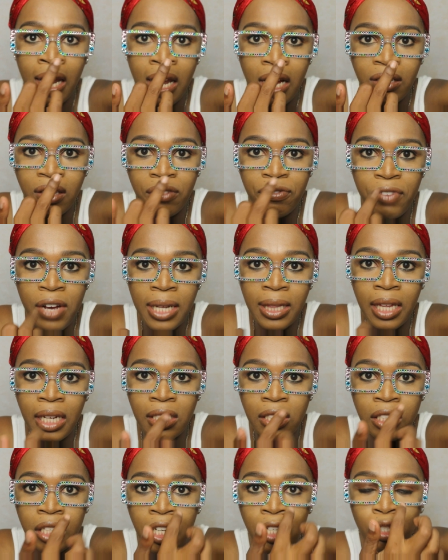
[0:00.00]
I like the fact
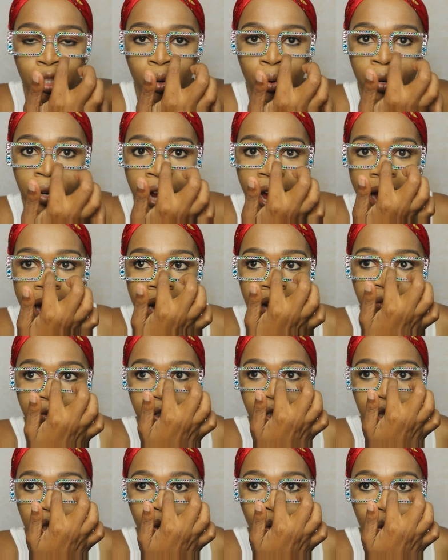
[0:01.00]
that they don't
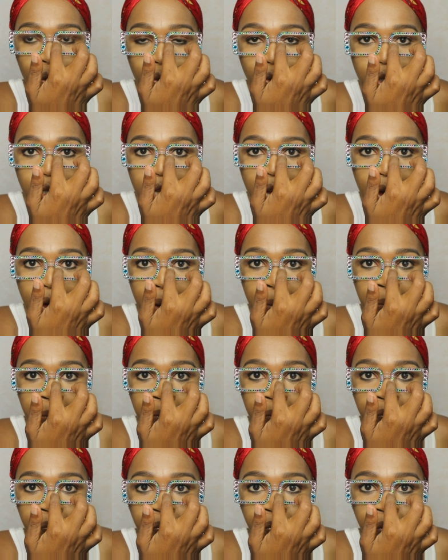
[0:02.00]
have those
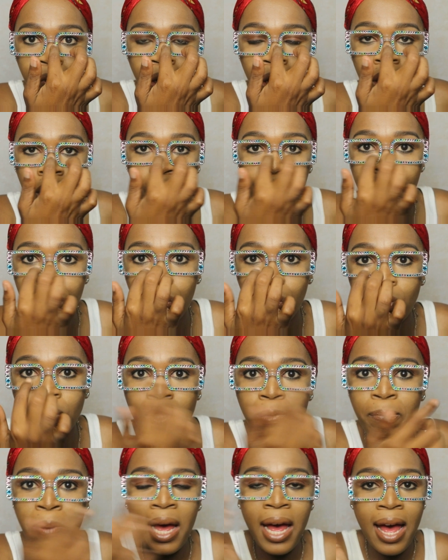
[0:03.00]

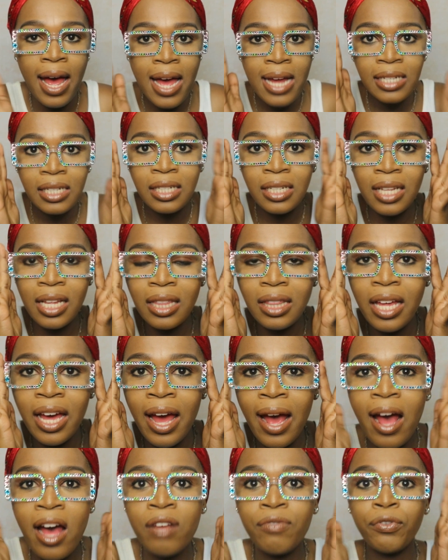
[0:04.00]
nose pads that they
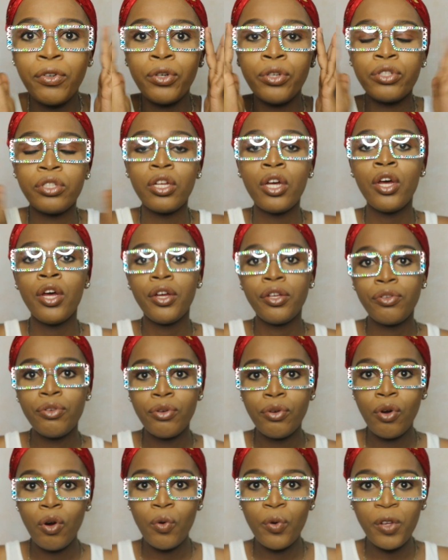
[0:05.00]
have, because
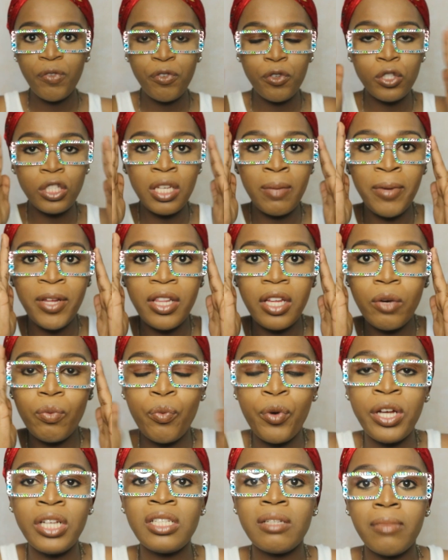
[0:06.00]
you know, if you're someone
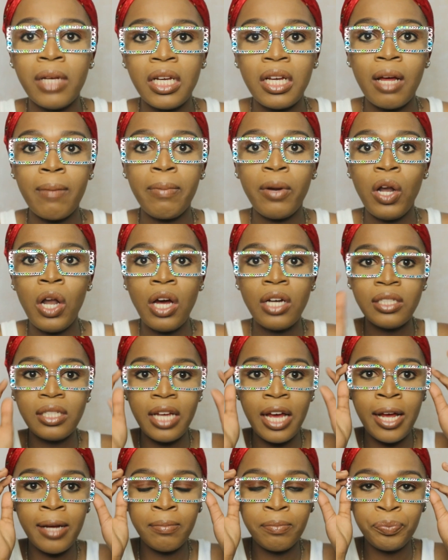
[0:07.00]
that wears makeup a
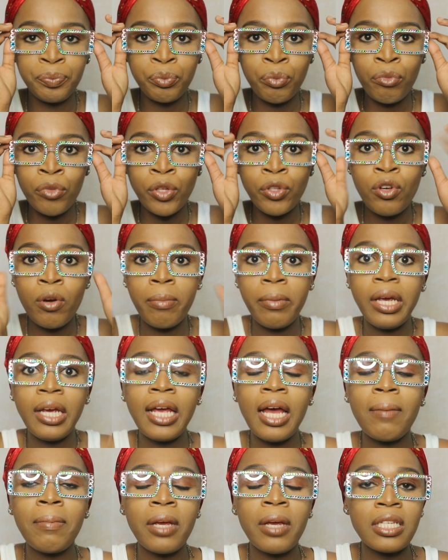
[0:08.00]
lot, your
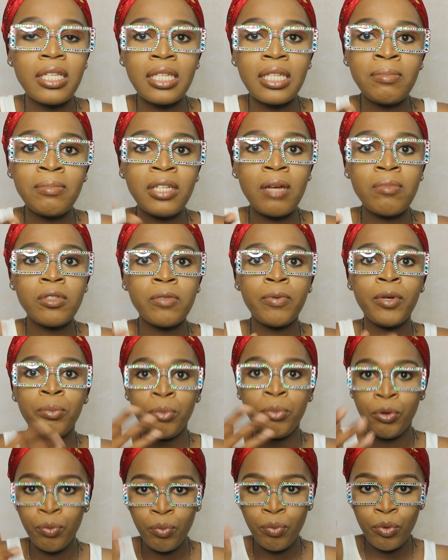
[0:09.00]
makeup can sometimes be
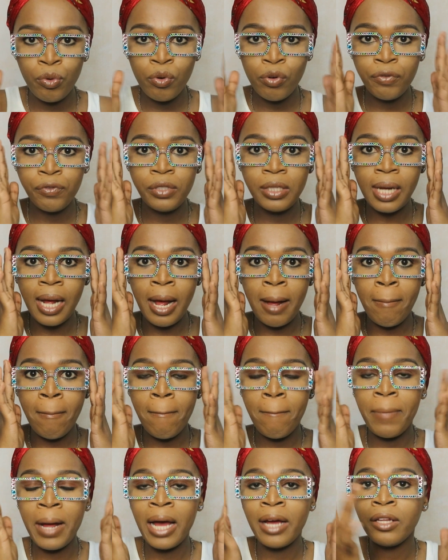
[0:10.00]
removed
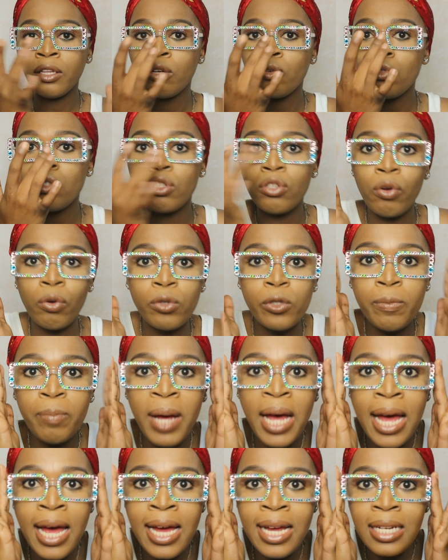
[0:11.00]
by those nose
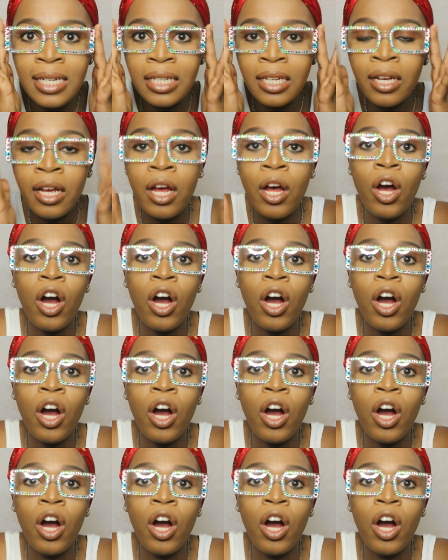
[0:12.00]
pad